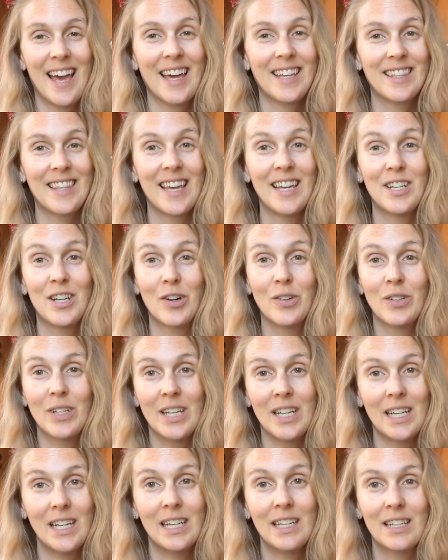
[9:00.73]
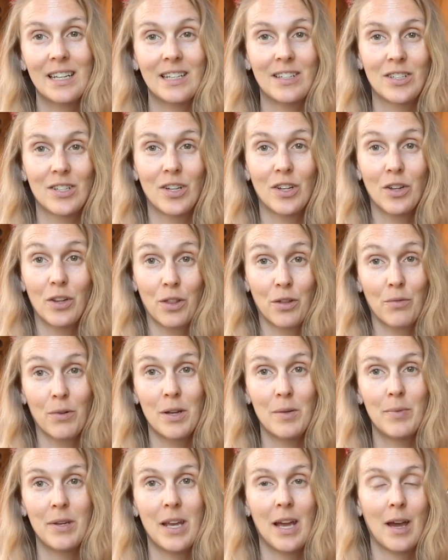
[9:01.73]
that they don't eat until
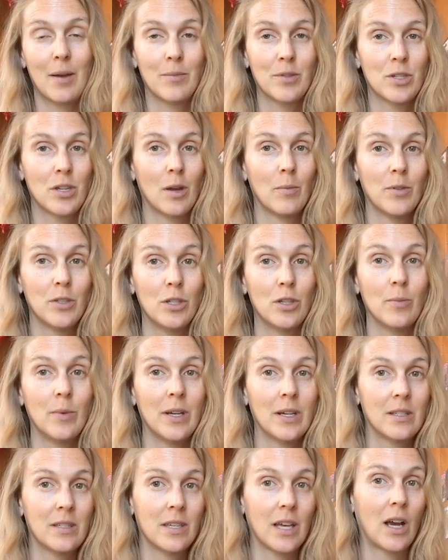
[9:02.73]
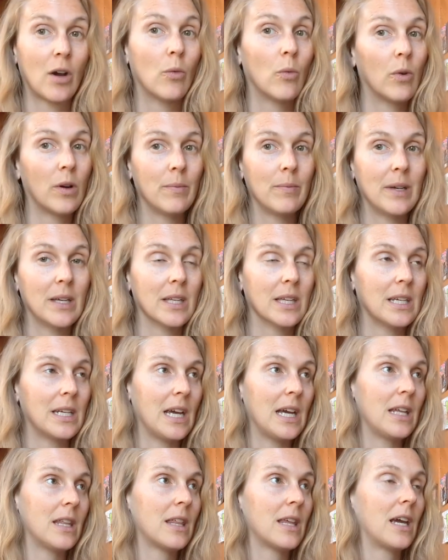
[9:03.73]
3 p.m. So I'm assuming it's like a 1 meal a
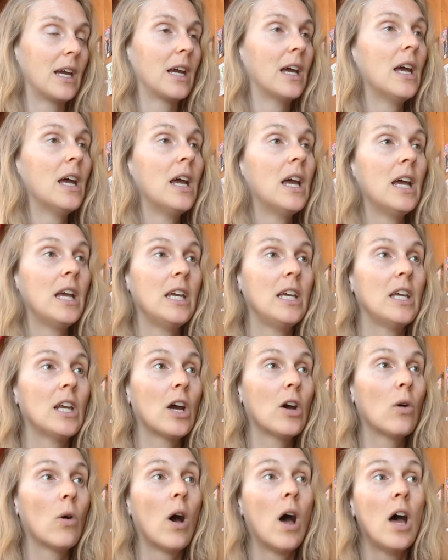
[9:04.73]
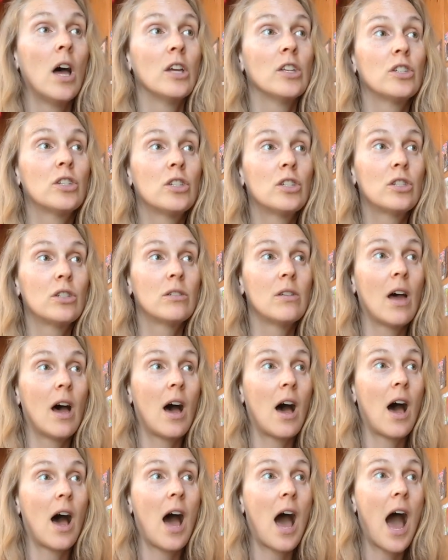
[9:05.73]
day thing.
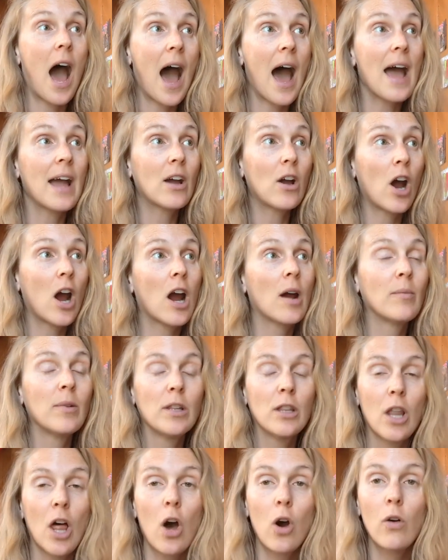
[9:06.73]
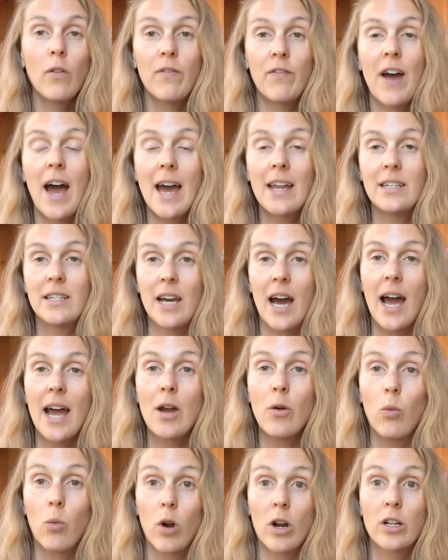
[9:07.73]
A high carb, low fat
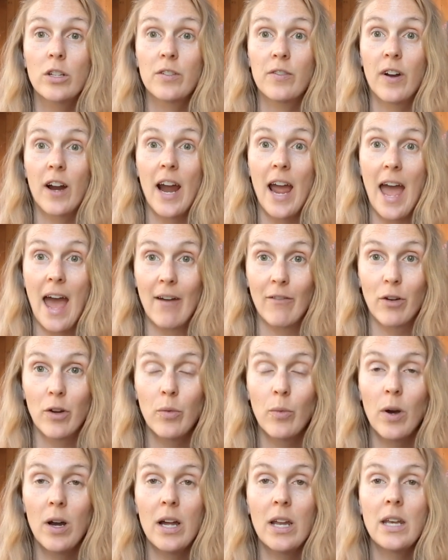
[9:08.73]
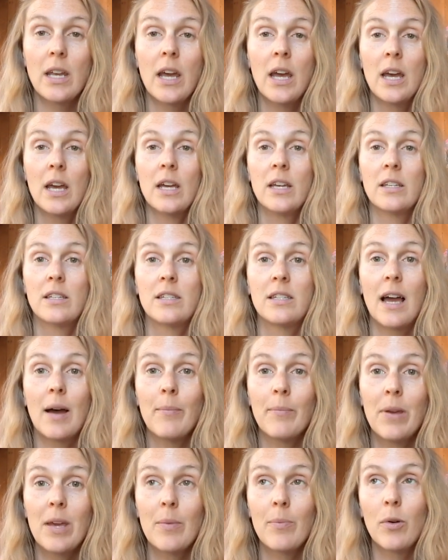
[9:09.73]
diet works for everyone.
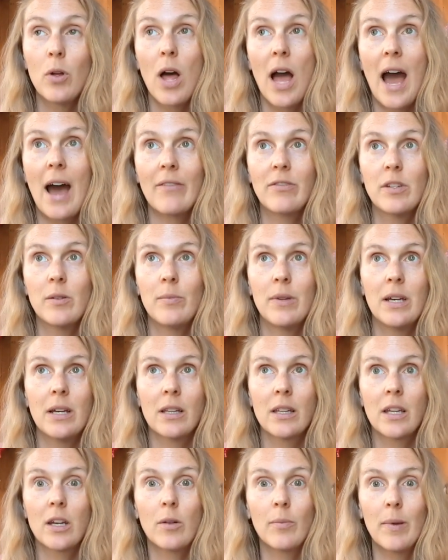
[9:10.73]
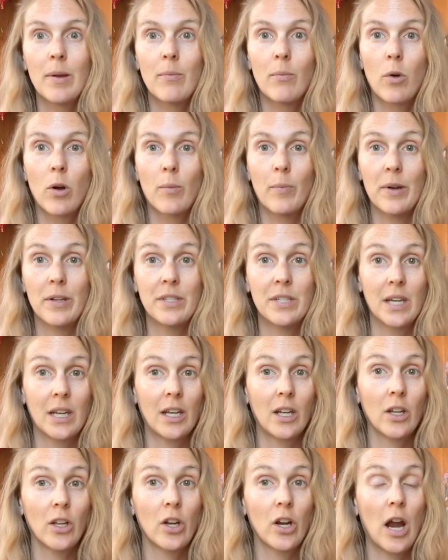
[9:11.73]
Some people have to be a little bit more
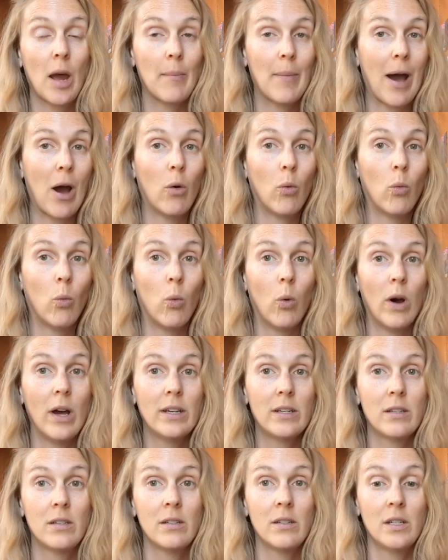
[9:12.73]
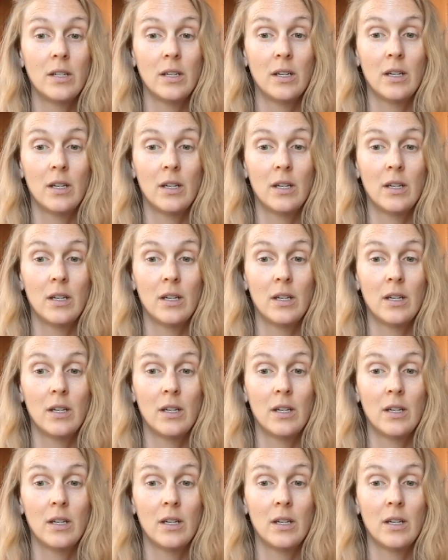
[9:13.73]
particular about what